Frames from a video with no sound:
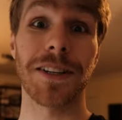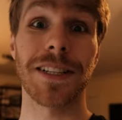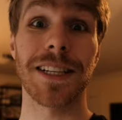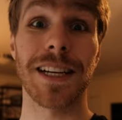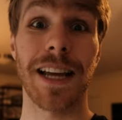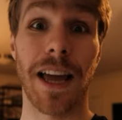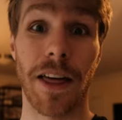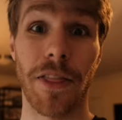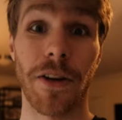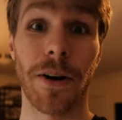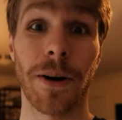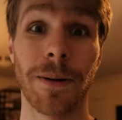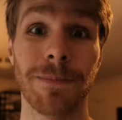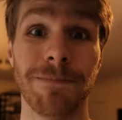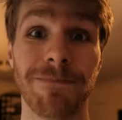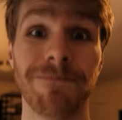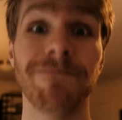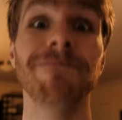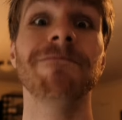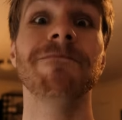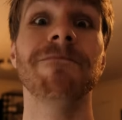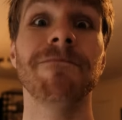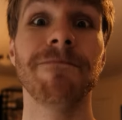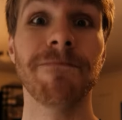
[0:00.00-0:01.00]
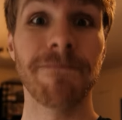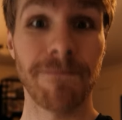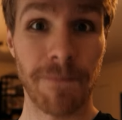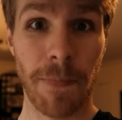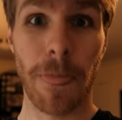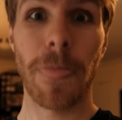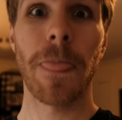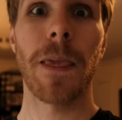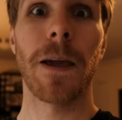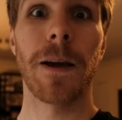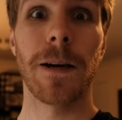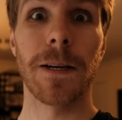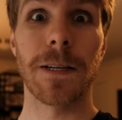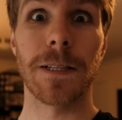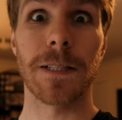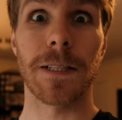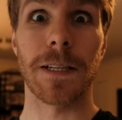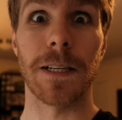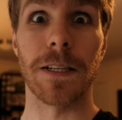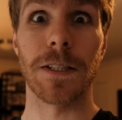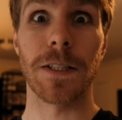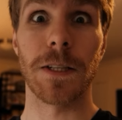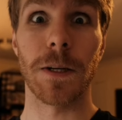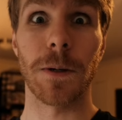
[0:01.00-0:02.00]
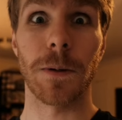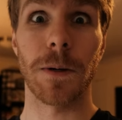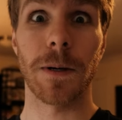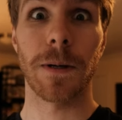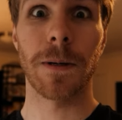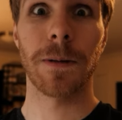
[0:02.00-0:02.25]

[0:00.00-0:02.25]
together. See you soon.